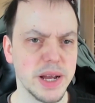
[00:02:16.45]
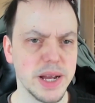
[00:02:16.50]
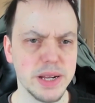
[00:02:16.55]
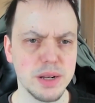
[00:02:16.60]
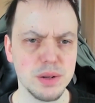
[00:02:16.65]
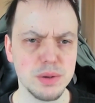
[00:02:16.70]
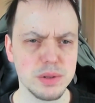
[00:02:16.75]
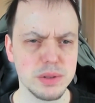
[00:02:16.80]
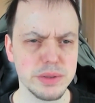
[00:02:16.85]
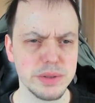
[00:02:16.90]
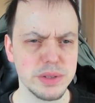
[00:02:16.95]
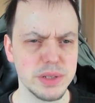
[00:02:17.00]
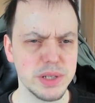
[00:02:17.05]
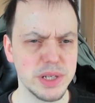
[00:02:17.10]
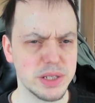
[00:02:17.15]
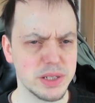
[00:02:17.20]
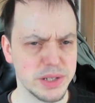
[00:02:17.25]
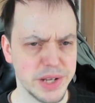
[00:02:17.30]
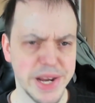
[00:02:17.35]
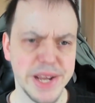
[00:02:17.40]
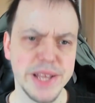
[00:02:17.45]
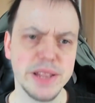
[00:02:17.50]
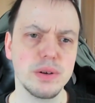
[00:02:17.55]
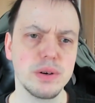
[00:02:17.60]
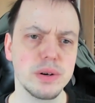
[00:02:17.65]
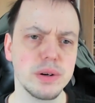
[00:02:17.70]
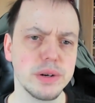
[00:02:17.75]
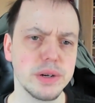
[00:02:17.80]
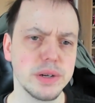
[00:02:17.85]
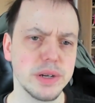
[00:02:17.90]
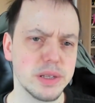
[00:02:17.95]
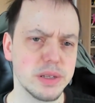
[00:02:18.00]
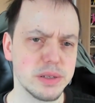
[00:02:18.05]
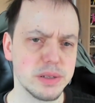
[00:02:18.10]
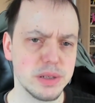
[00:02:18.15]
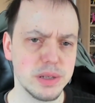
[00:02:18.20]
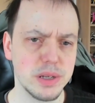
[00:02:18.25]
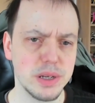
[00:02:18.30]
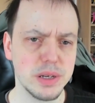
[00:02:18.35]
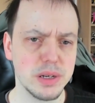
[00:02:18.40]
I don't need Thailog. It's
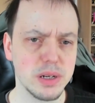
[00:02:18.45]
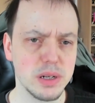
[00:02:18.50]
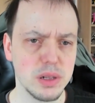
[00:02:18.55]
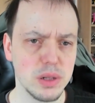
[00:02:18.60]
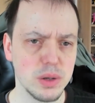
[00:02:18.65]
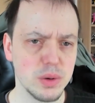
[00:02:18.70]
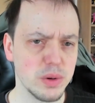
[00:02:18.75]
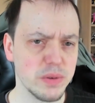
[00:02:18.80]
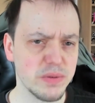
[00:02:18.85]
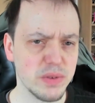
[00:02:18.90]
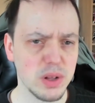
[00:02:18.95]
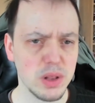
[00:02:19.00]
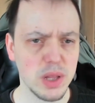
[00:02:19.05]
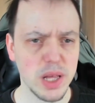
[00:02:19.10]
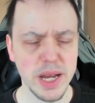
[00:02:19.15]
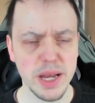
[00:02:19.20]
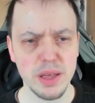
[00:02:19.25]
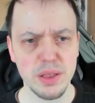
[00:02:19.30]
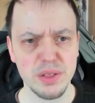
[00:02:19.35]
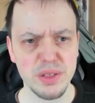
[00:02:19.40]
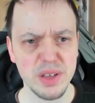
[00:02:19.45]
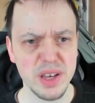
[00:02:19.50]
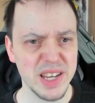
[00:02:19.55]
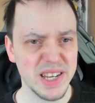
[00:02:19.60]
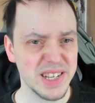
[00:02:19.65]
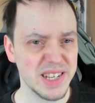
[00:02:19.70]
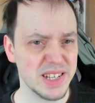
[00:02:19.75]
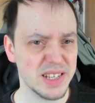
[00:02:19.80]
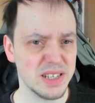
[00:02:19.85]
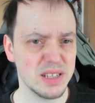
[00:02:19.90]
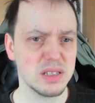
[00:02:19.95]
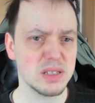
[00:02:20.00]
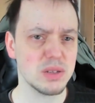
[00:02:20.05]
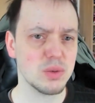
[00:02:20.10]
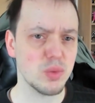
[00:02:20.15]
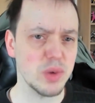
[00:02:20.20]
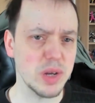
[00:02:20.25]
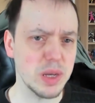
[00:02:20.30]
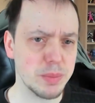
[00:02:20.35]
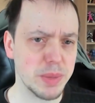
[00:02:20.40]
the clone of Goliath. He's a
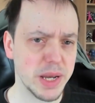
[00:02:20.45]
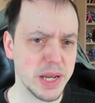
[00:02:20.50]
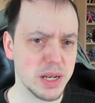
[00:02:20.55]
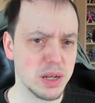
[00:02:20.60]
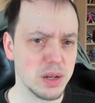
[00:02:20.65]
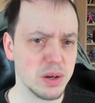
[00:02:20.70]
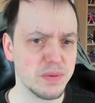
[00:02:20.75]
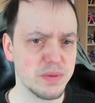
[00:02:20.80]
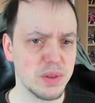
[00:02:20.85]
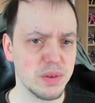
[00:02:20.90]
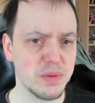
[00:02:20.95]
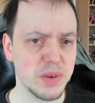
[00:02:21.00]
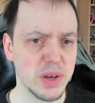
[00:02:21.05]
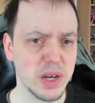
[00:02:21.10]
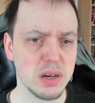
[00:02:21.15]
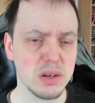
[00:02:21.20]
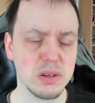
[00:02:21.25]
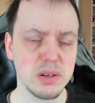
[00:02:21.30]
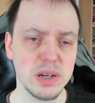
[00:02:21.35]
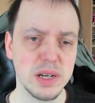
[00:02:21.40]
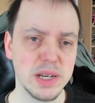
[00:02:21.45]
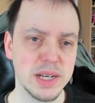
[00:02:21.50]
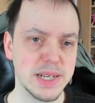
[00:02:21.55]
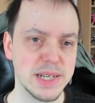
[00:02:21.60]
repaint of the figure.